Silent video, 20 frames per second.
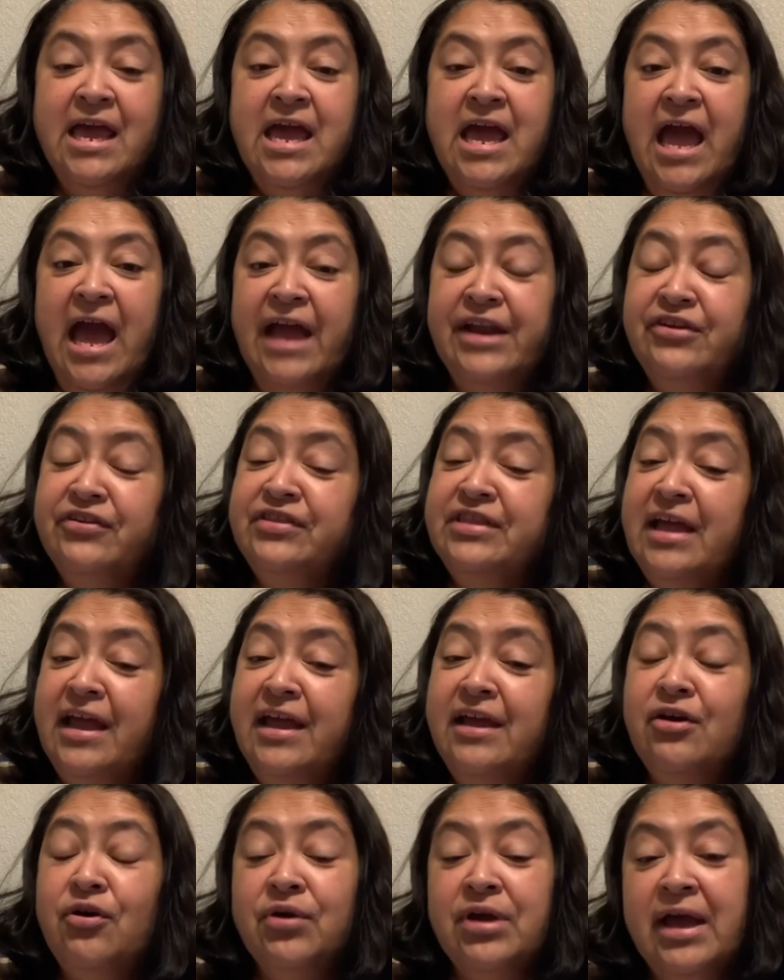And you
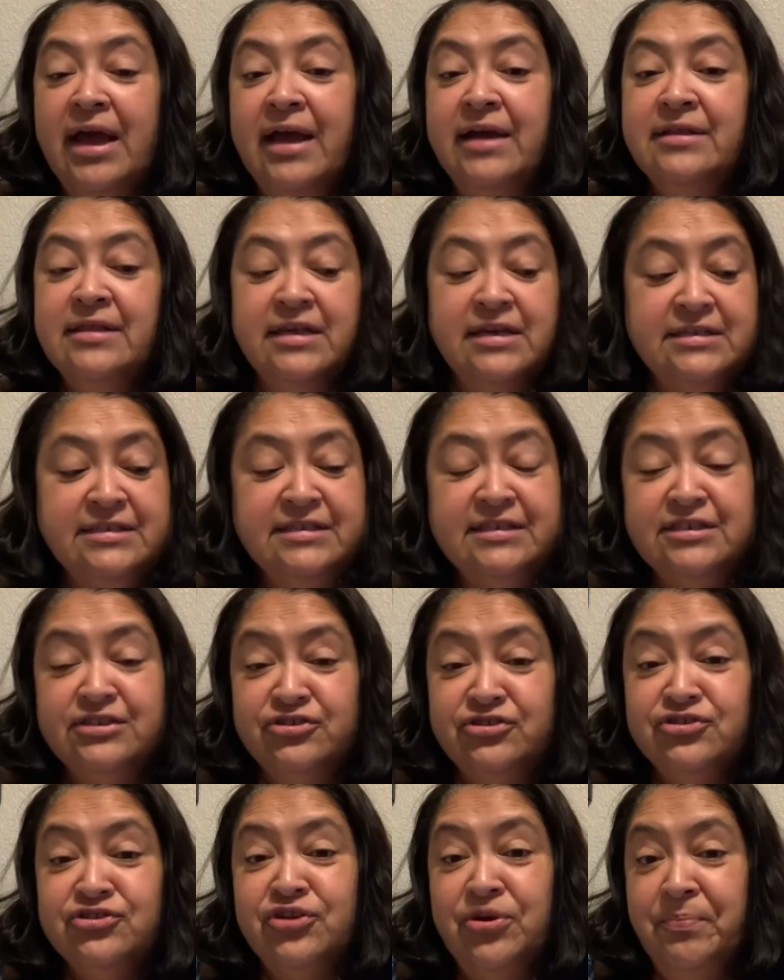think, okay, these
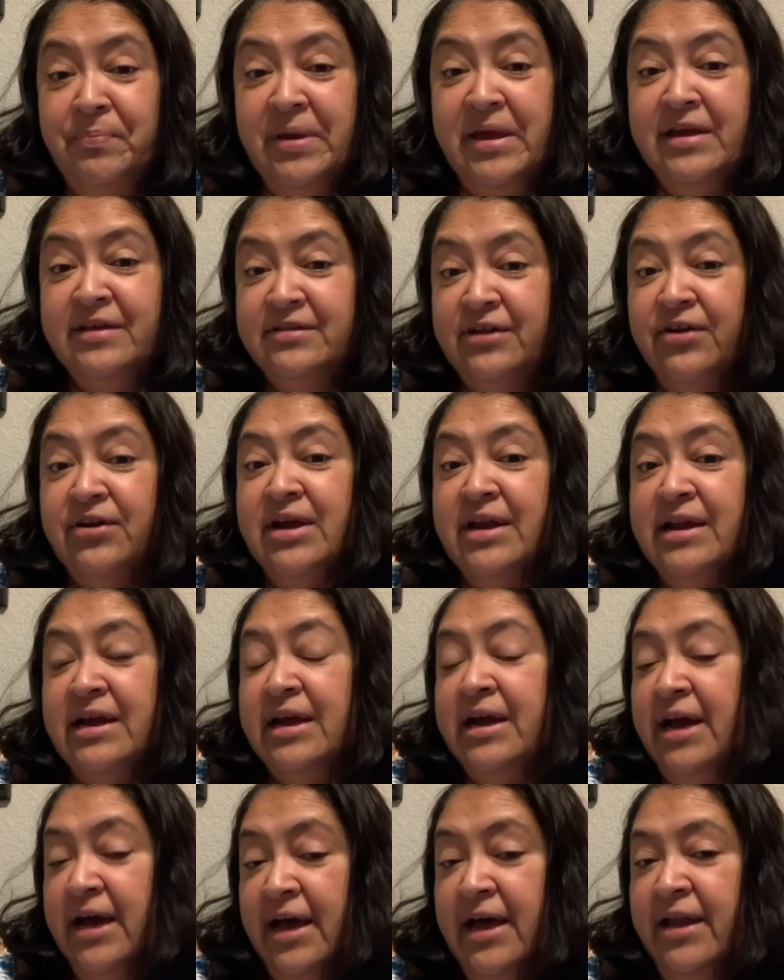scissors are big, they're gonna
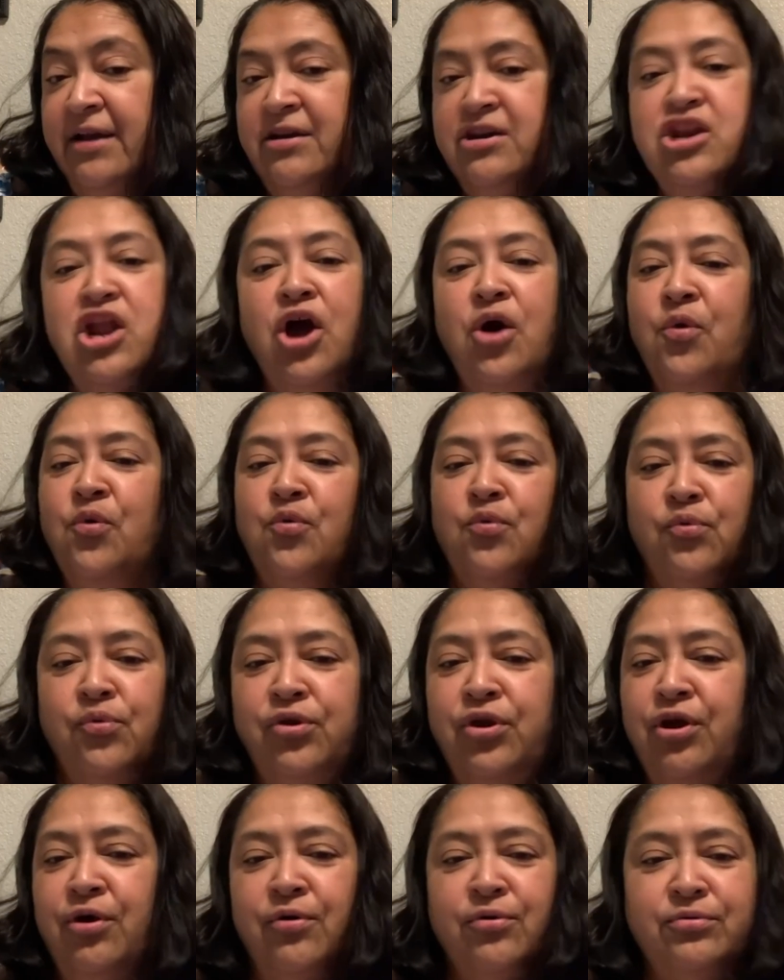cut. No,
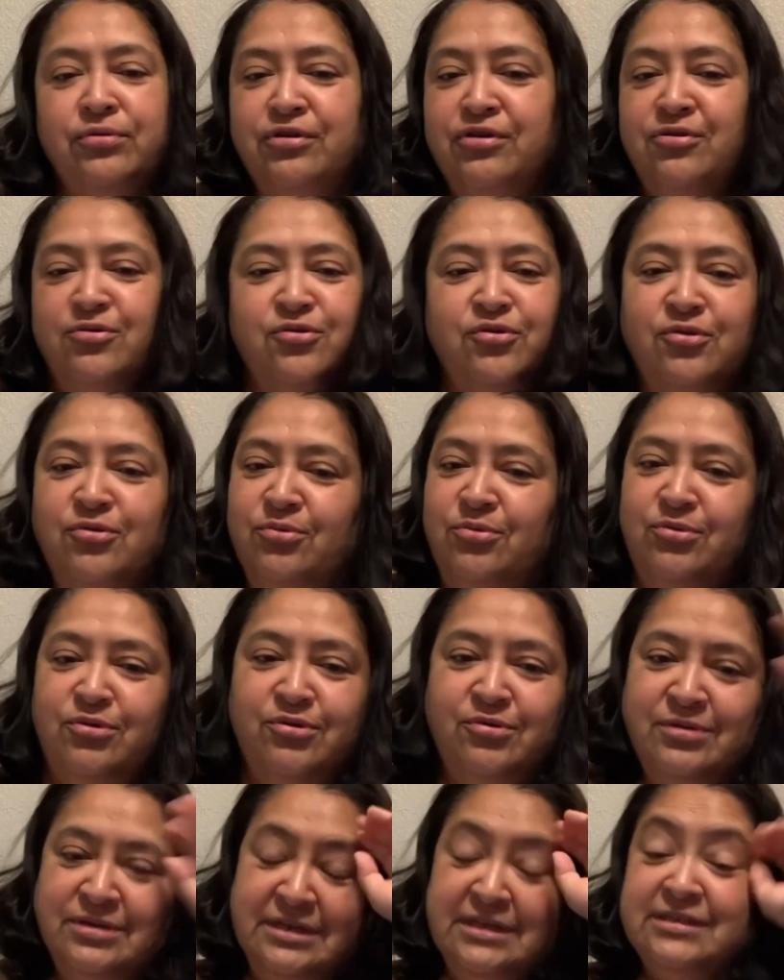
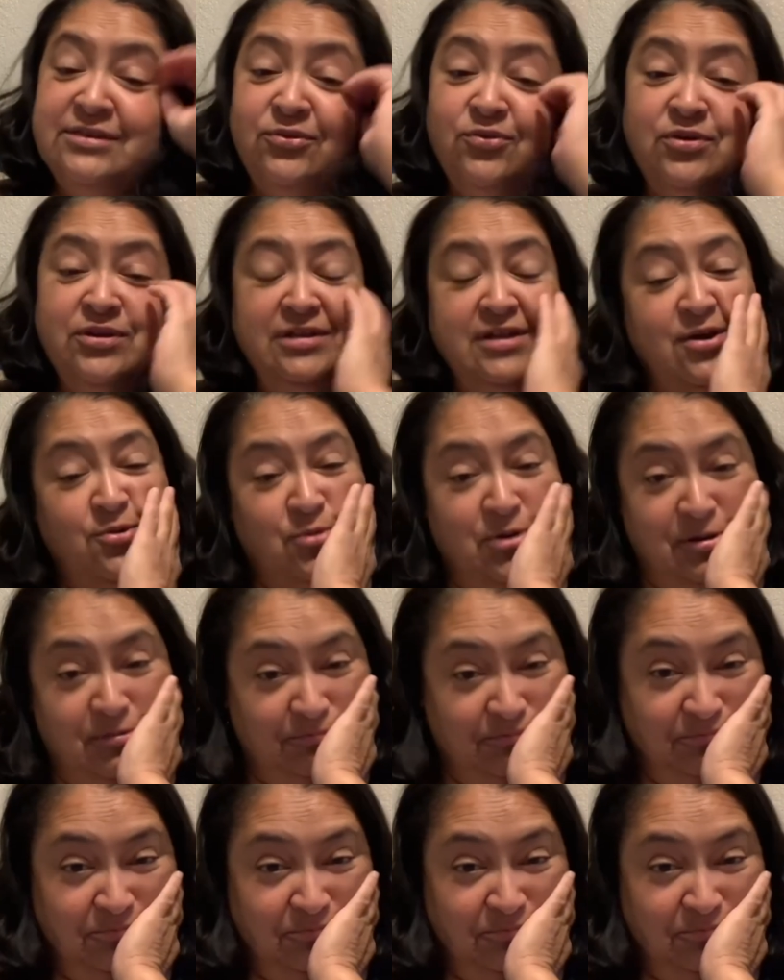it doesn't work that way.